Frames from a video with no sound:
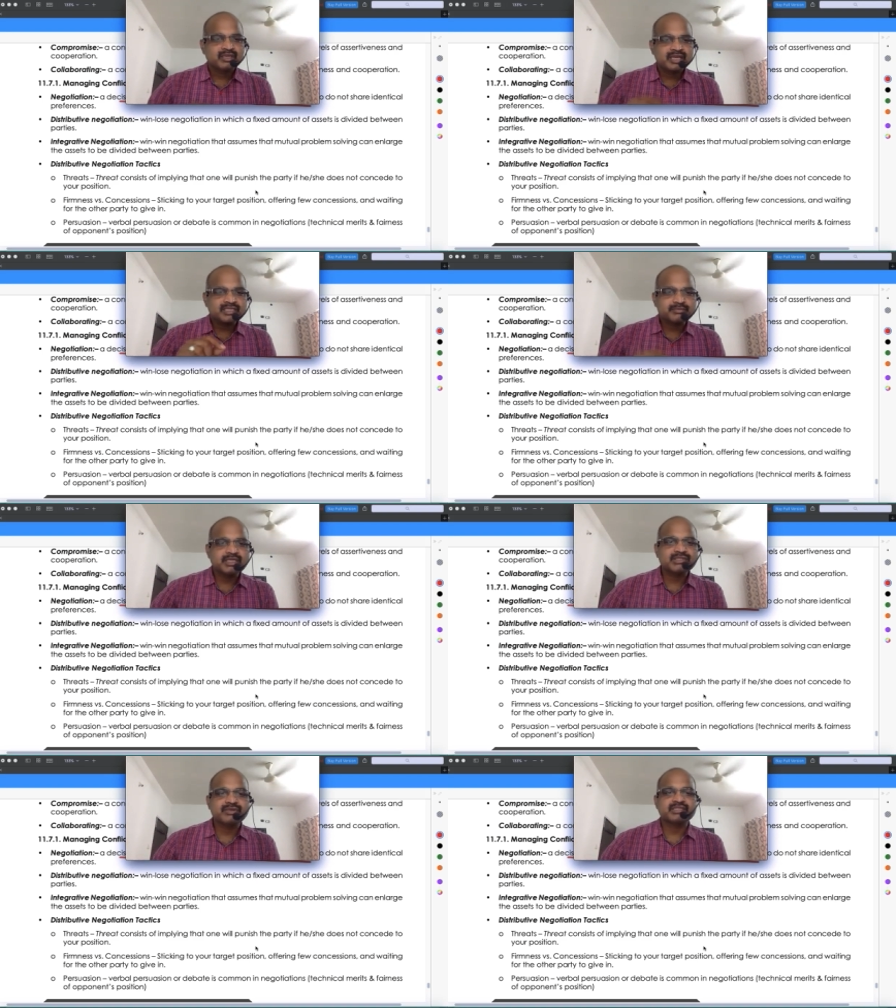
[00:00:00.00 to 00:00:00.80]
next
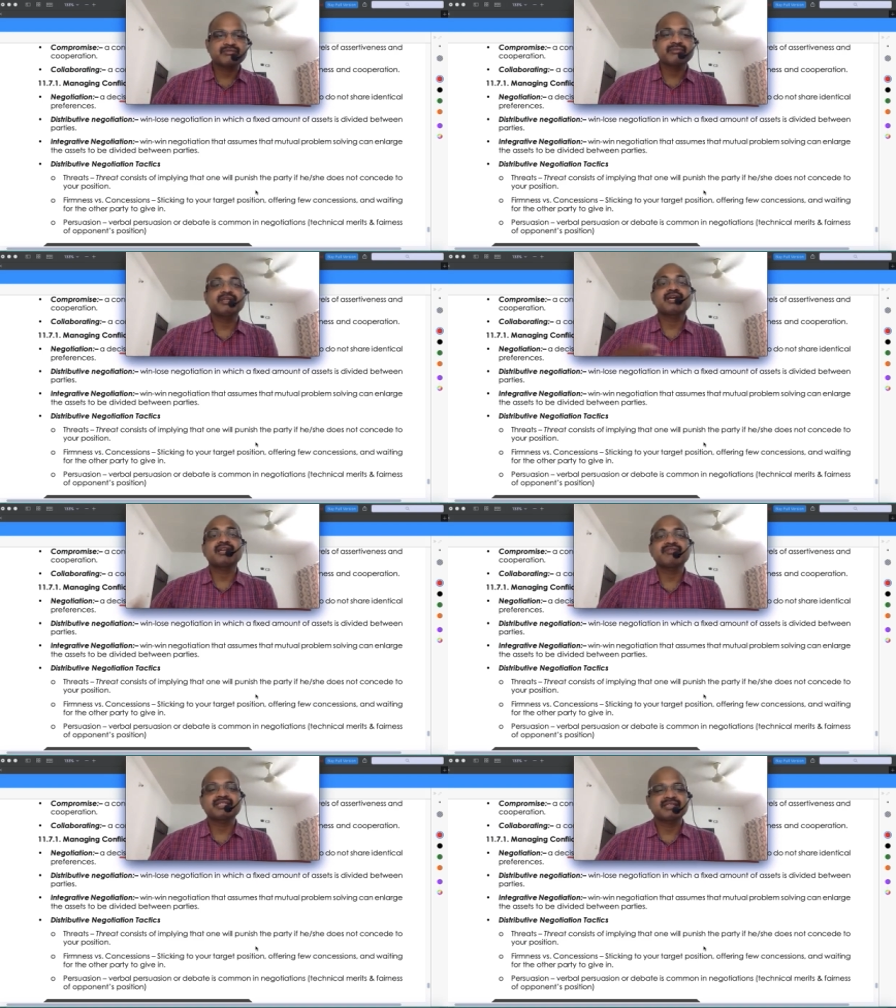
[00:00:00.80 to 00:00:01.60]
persuasion we will
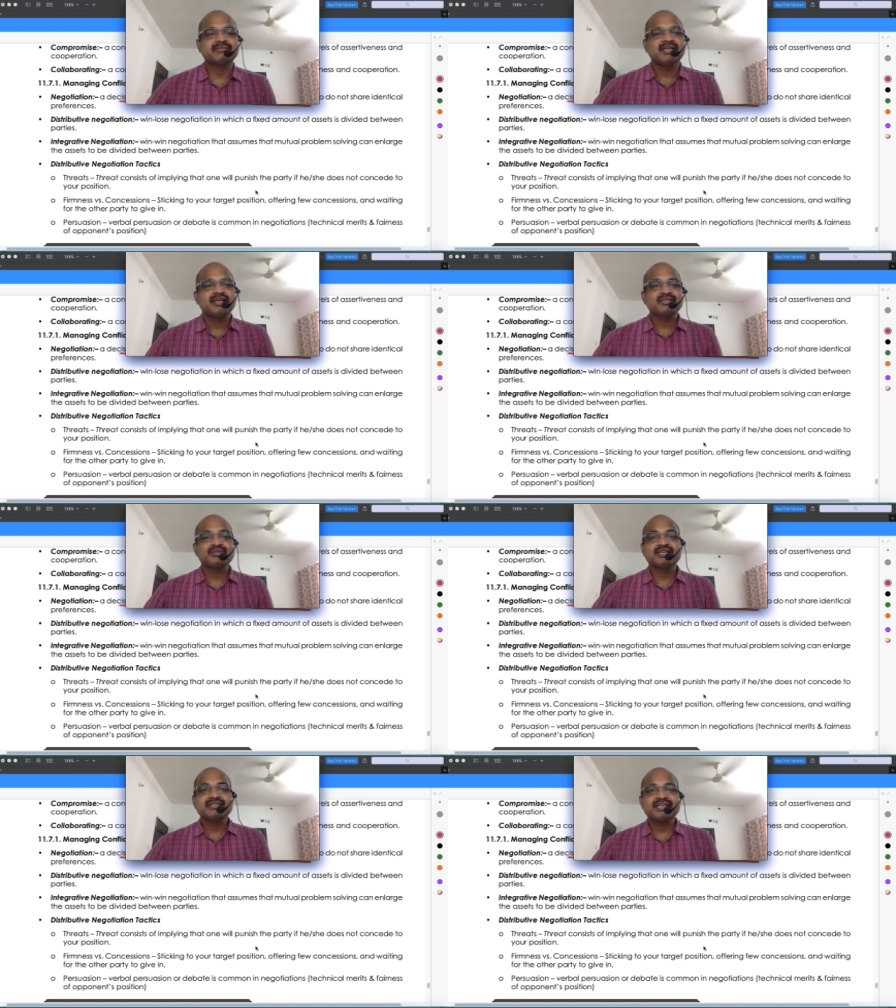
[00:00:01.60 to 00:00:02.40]
convince him so
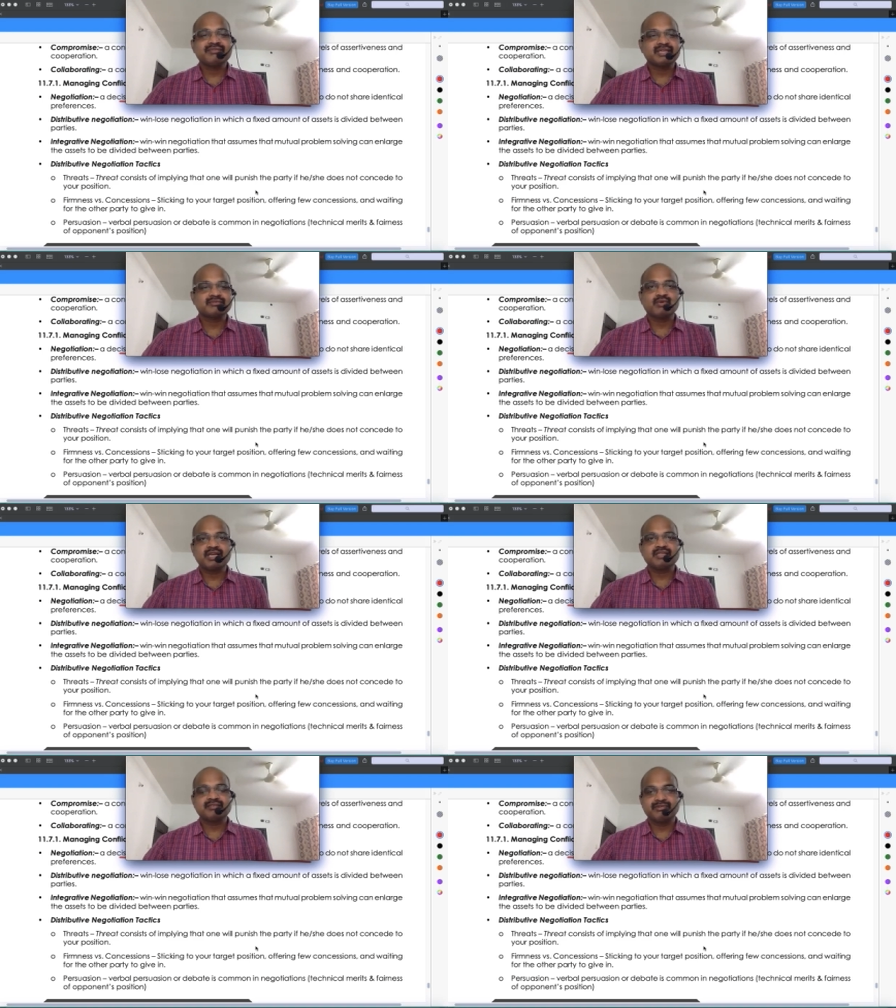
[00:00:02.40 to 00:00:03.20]
there are three ways
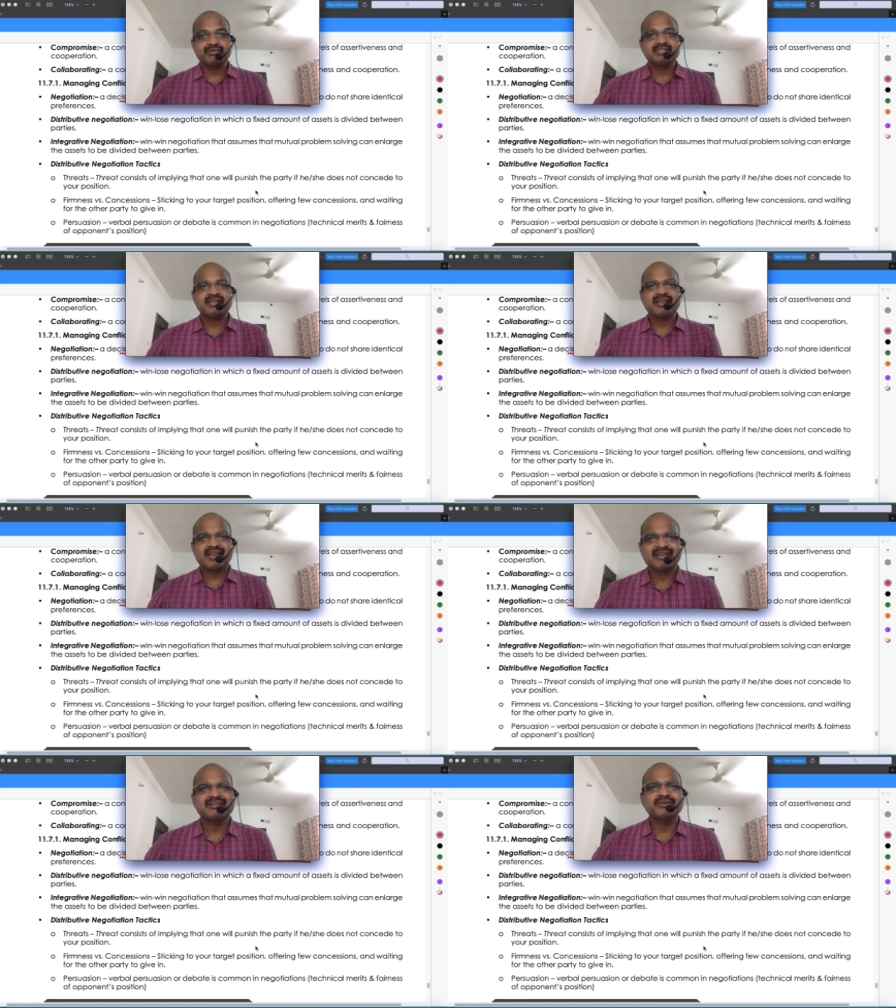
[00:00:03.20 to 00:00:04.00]
one is we will say
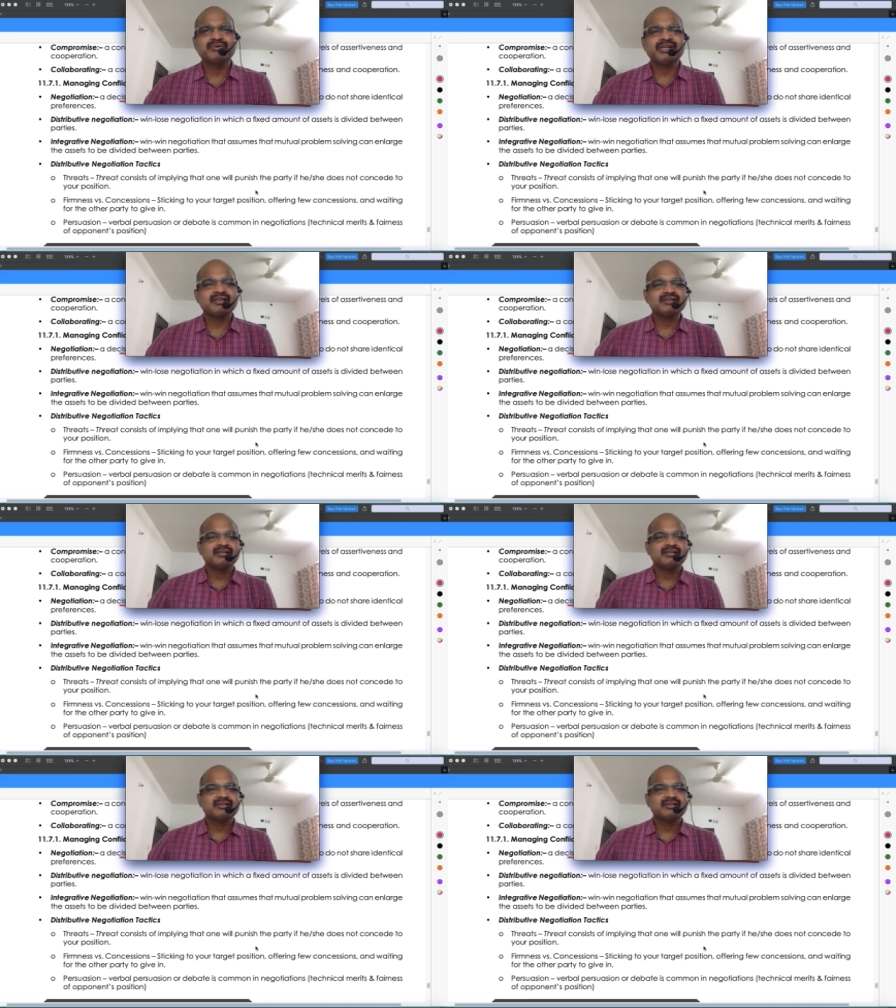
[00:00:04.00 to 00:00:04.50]
eh do it